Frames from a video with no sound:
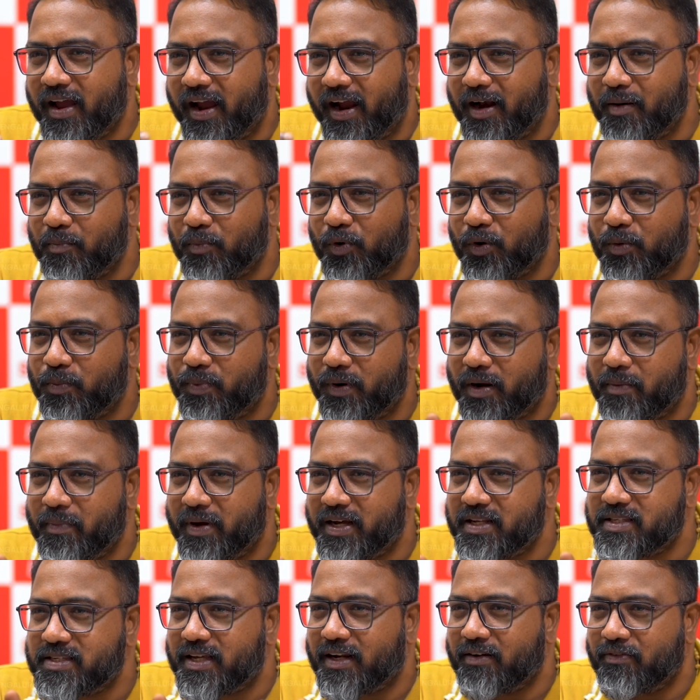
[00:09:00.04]
and Book
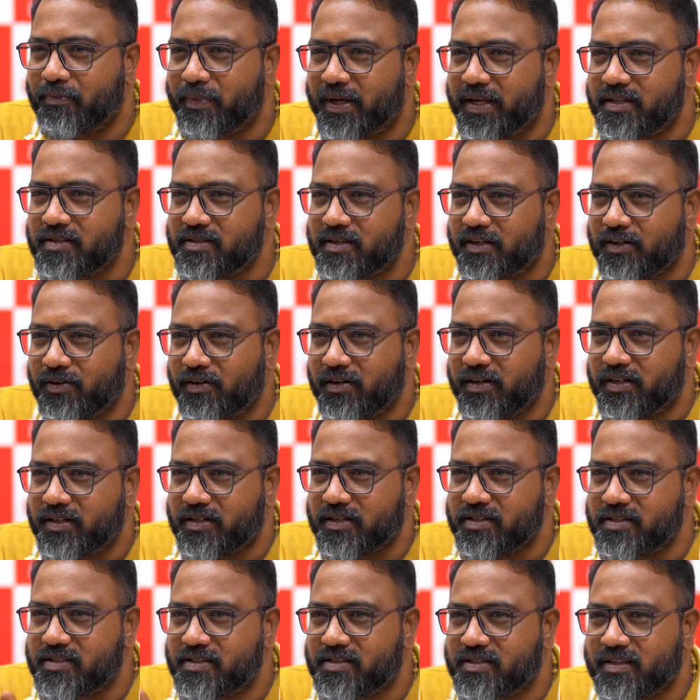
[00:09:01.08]
Brahma itself means, it
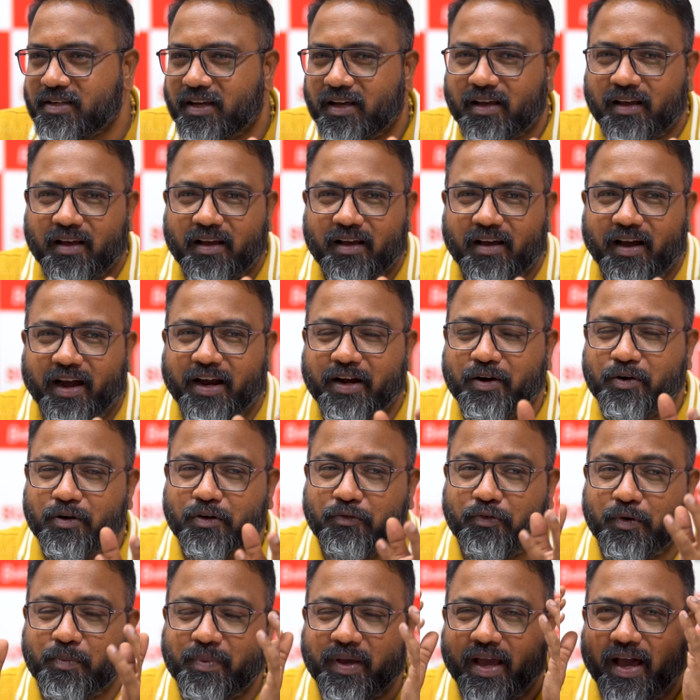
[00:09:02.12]
is. I don't know.
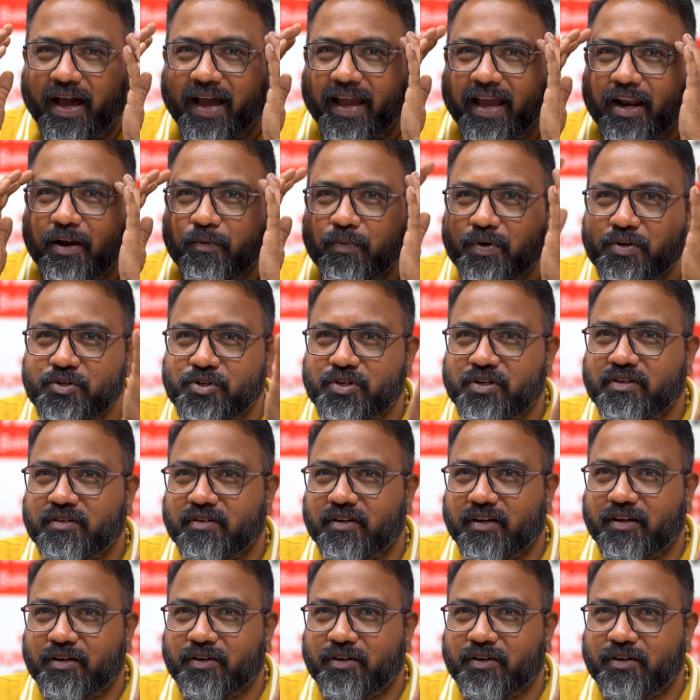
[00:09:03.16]
For me, I envision,